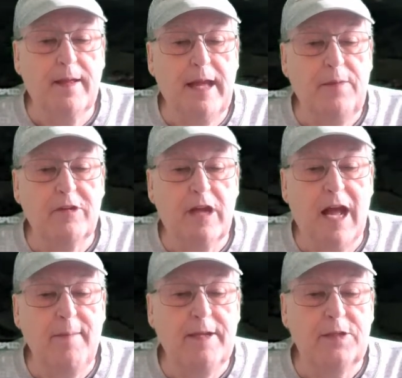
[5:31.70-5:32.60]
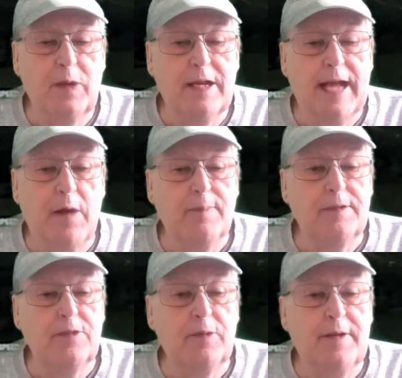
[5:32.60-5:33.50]
And we're climbing as well now up
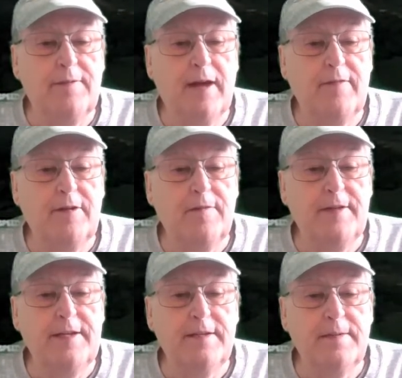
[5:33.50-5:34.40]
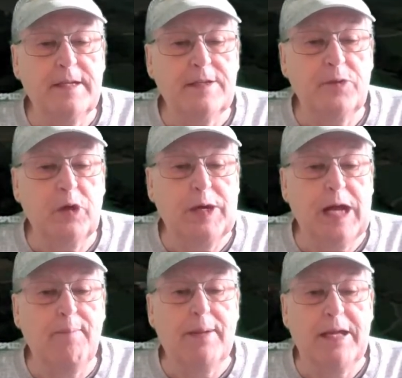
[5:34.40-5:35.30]
to 2,500 feet as we're going
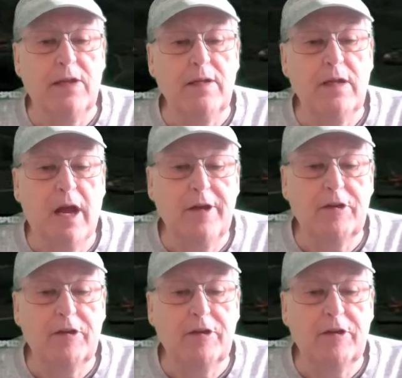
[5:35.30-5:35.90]
uphill, higher